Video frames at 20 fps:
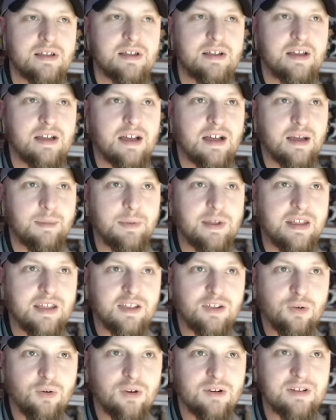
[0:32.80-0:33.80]
Um, uh, and
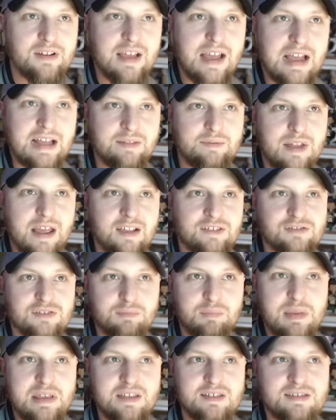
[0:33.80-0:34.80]
Nick Gordon, kind of an extra
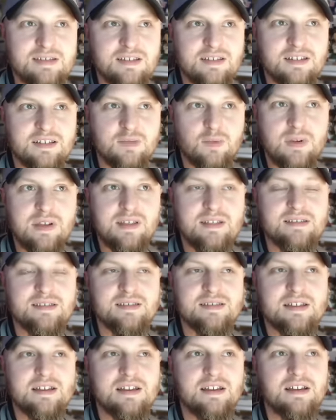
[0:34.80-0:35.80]
piece in the
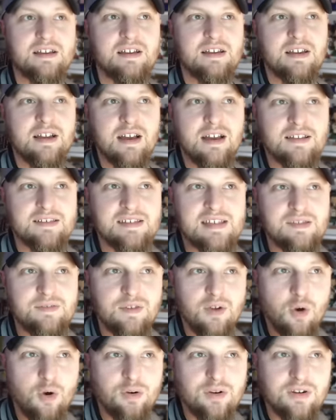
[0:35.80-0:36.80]
Twins. Uh, Steven
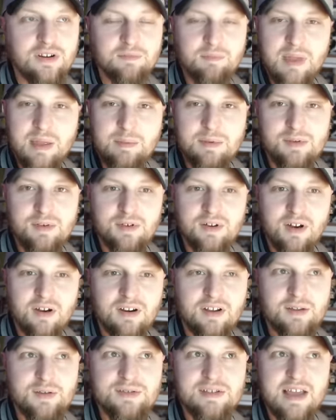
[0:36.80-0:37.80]
Okert, maybe you could
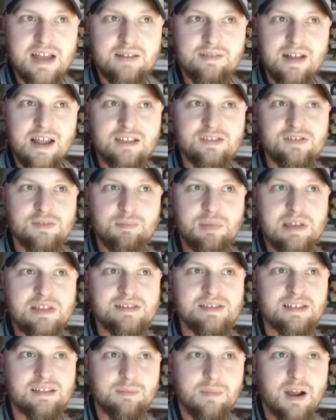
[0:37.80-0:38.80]
argue, is kind of an extra
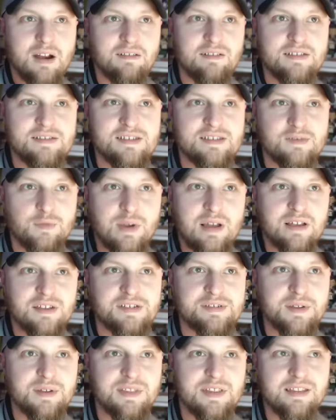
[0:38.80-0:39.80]
piece on the Marlins as well.
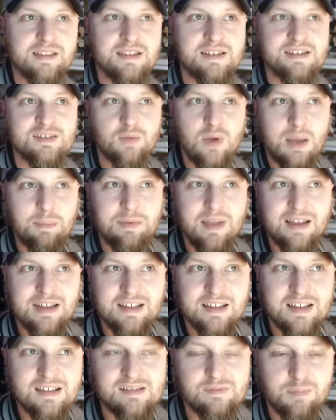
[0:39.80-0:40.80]
So I think this swap kind
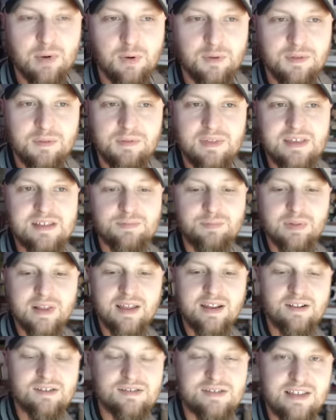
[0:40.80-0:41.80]
of gets both of these
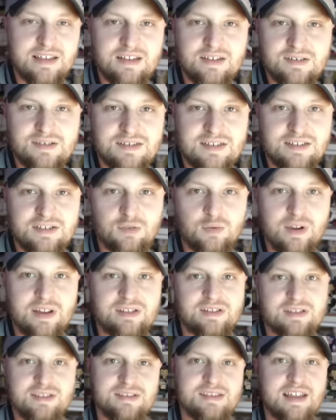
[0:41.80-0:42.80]
players into
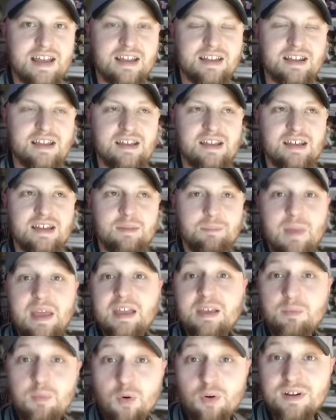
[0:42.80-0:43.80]
situations that
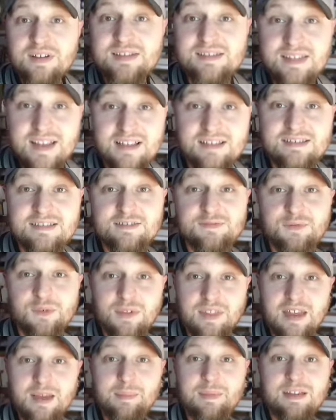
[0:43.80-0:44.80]
make more sense for
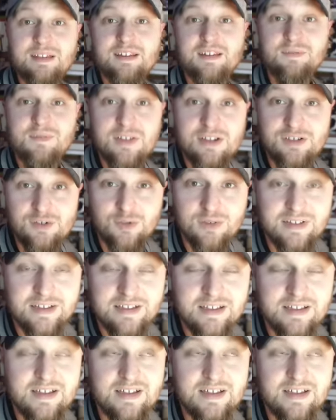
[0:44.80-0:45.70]
them individually.